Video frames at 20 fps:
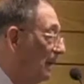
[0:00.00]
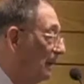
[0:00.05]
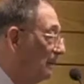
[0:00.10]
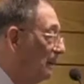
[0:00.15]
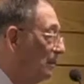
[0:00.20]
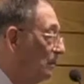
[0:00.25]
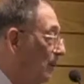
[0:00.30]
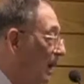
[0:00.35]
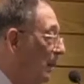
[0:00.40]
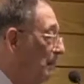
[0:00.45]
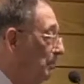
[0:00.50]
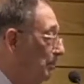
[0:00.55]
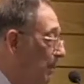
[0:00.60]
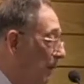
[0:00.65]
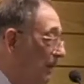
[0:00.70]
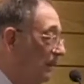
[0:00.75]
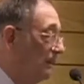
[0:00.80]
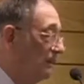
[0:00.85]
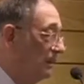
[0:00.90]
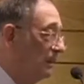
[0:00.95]
And at one
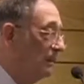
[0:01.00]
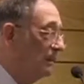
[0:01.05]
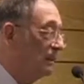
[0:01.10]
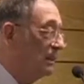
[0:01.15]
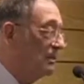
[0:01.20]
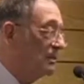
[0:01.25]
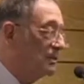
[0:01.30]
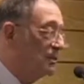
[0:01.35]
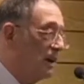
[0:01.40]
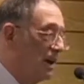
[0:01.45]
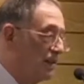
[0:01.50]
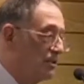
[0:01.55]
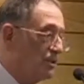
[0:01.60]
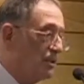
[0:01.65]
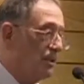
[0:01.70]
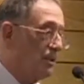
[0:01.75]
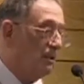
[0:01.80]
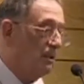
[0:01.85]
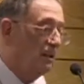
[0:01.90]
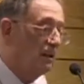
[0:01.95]
point in the
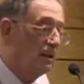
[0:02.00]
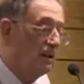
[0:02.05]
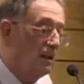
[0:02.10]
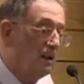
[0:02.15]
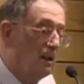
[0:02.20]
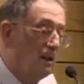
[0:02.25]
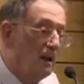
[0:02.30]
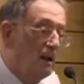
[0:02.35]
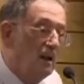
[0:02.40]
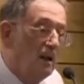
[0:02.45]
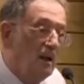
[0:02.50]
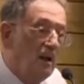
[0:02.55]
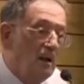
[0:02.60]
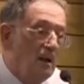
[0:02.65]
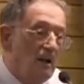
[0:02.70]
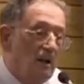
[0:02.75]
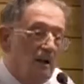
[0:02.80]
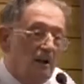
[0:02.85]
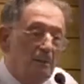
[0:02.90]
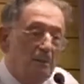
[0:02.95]
discussion,
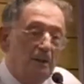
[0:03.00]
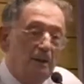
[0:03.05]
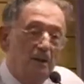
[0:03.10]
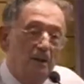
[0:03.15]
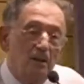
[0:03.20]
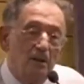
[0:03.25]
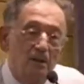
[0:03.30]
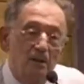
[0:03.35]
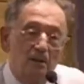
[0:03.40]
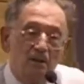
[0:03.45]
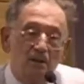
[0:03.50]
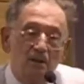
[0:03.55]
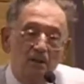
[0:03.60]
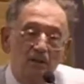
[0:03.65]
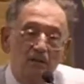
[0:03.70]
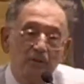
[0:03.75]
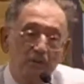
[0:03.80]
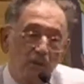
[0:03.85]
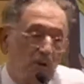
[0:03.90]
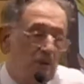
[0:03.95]

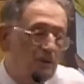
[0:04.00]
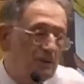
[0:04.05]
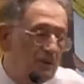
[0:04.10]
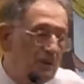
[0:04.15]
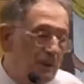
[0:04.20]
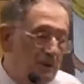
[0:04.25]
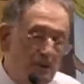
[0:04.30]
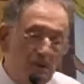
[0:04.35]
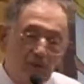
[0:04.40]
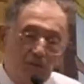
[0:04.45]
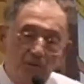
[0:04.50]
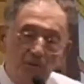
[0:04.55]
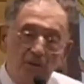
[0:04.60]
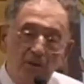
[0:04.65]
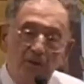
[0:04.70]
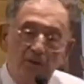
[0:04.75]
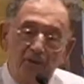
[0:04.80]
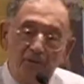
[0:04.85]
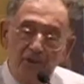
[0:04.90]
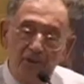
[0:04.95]
because of course they couldn't
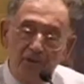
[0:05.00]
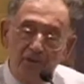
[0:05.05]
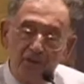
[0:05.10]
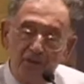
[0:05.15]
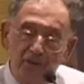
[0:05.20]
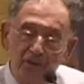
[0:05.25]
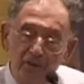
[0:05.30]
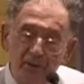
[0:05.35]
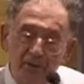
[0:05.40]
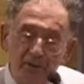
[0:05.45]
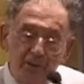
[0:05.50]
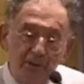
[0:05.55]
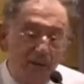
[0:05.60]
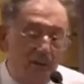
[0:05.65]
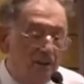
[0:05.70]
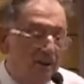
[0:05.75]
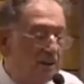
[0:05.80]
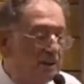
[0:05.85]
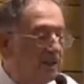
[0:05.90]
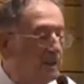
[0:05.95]
converse
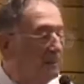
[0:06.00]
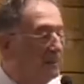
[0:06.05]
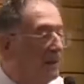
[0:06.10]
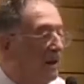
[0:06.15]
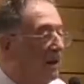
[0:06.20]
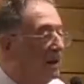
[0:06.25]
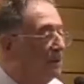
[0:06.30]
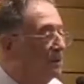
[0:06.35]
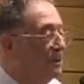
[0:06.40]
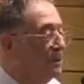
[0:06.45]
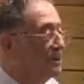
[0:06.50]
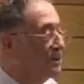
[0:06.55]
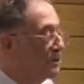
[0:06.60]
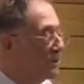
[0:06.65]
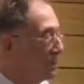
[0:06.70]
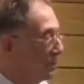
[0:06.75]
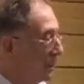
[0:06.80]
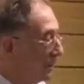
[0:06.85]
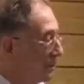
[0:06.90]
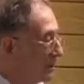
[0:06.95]
in the same language,
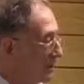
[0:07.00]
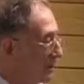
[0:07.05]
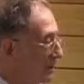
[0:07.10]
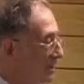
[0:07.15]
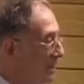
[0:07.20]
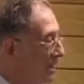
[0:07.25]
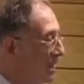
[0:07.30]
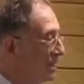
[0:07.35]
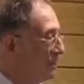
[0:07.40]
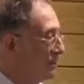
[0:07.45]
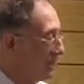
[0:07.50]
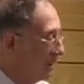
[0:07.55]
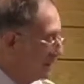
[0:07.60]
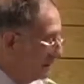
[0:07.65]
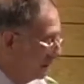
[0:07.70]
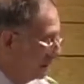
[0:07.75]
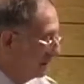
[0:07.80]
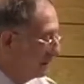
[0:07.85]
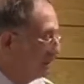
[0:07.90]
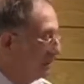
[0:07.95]
so there was a
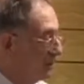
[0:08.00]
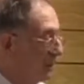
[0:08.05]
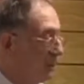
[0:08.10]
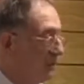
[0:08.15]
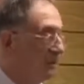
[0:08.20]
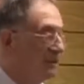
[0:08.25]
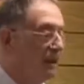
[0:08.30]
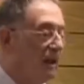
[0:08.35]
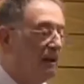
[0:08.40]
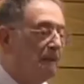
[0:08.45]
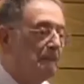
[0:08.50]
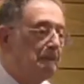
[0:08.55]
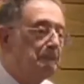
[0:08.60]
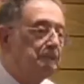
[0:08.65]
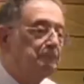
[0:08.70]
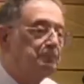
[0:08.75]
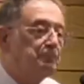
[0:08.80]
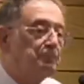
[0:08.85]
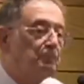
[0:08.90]
translator, and he wrote down.